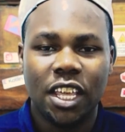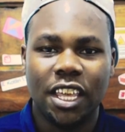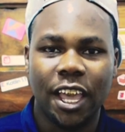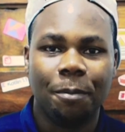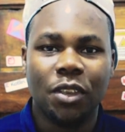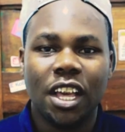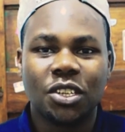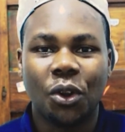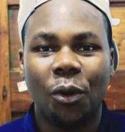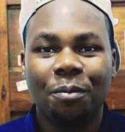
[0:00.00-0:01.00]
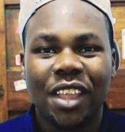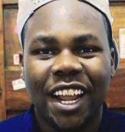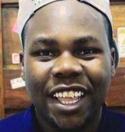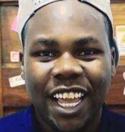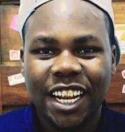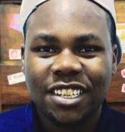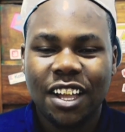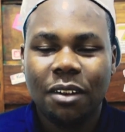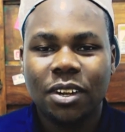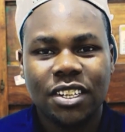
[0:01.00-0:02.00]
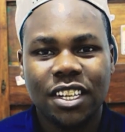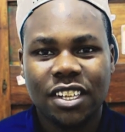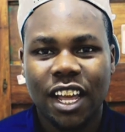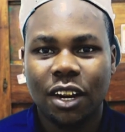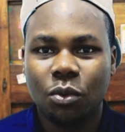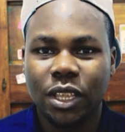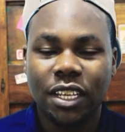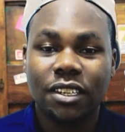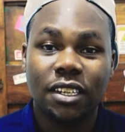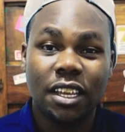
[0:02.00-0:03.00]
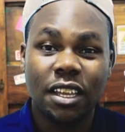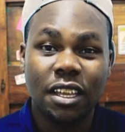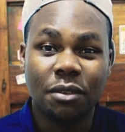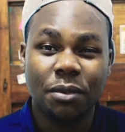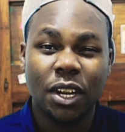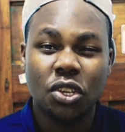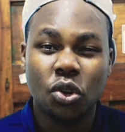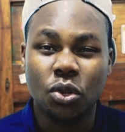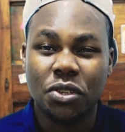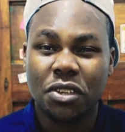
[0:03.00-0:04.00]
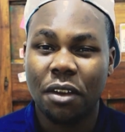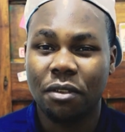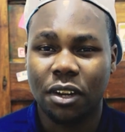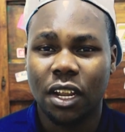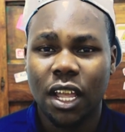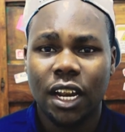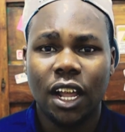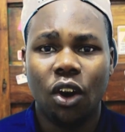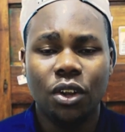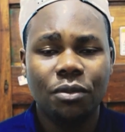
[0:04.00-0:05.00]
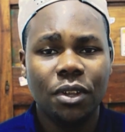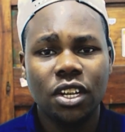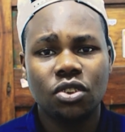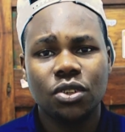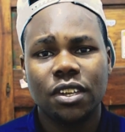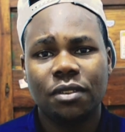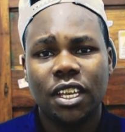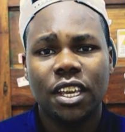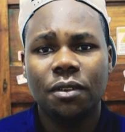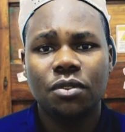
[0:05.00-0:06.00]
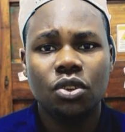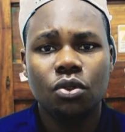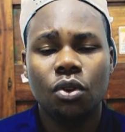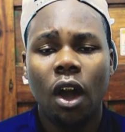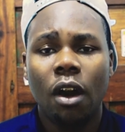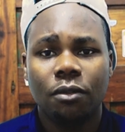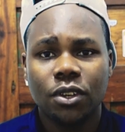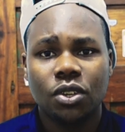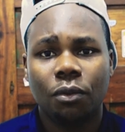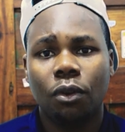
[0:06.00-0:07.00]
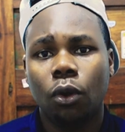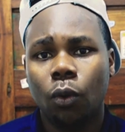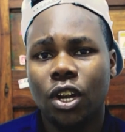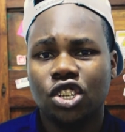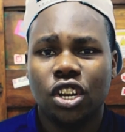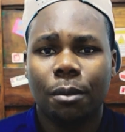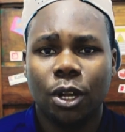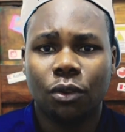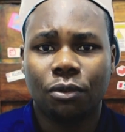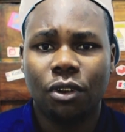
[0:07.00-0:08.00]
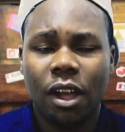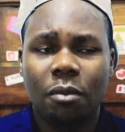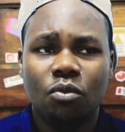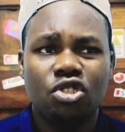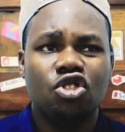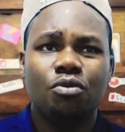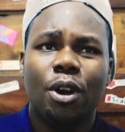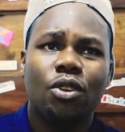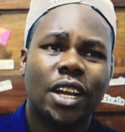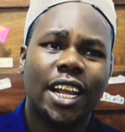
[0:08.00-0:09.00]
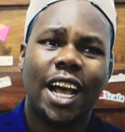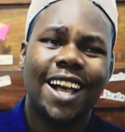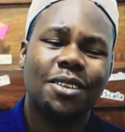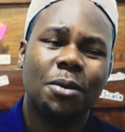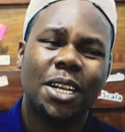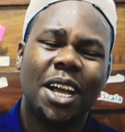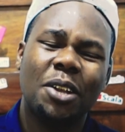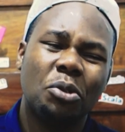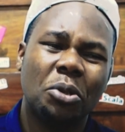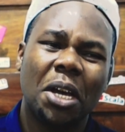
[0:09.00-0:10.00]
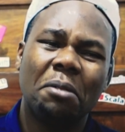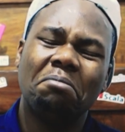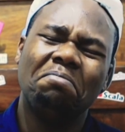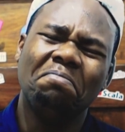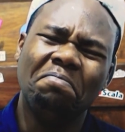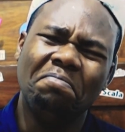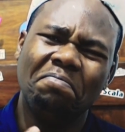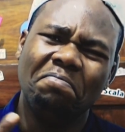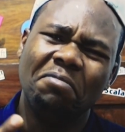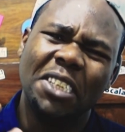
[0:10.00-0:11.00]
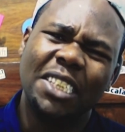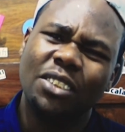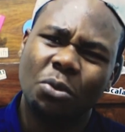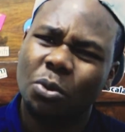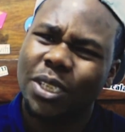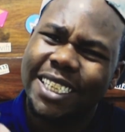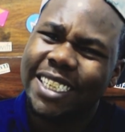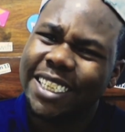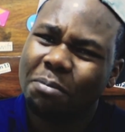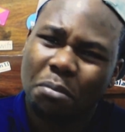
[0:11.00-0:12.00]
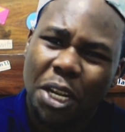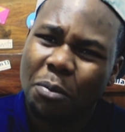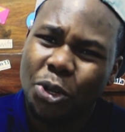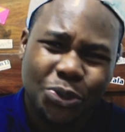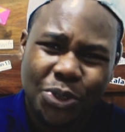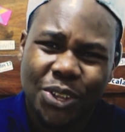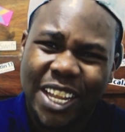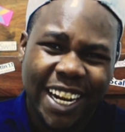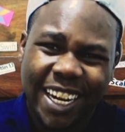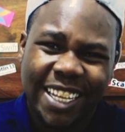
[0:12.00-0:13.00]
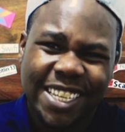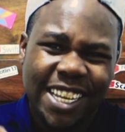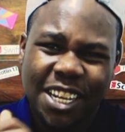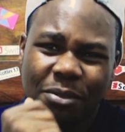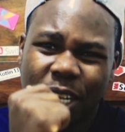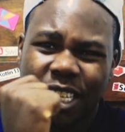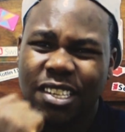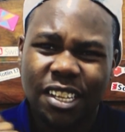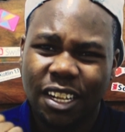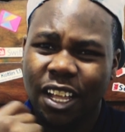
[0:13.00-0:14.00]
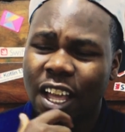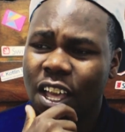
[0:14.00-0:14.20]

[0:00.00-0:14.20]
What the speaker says: yeah. So another kind of stuff, let's get started with this Infinix Hot 7. Now, Infinix Hot 7 gives you, first of all, 1GB of RAM, which to my own kind of aspect, I thought that this is quite minimal. 2019 Infinix, still